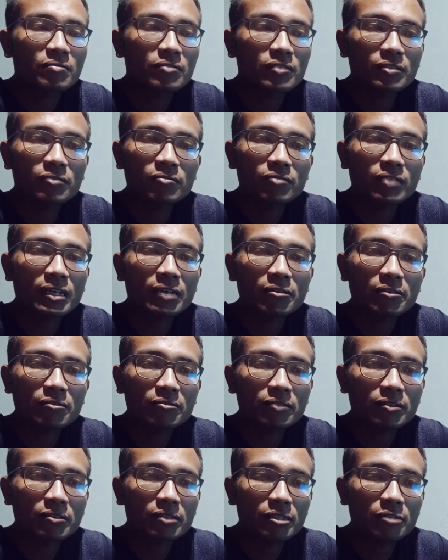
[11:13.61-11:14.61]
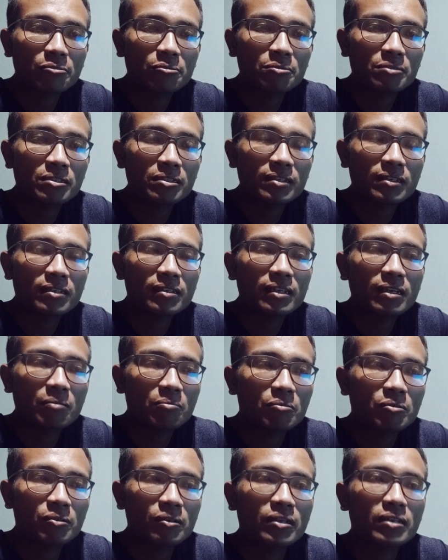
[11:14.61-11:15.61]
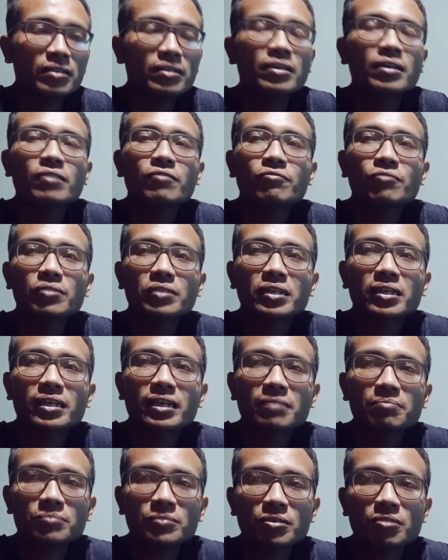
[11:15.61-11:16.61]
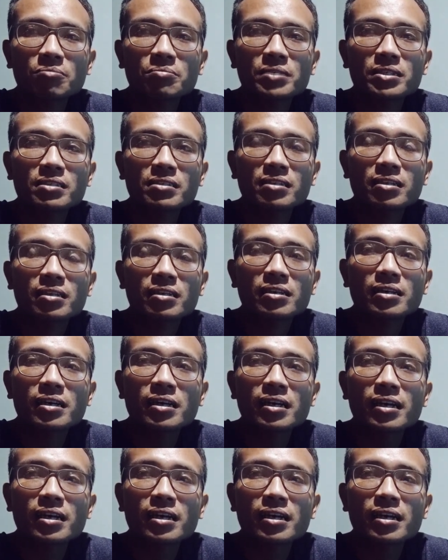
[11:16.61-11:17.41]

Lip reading: A very crucial upgrade for your laptop is a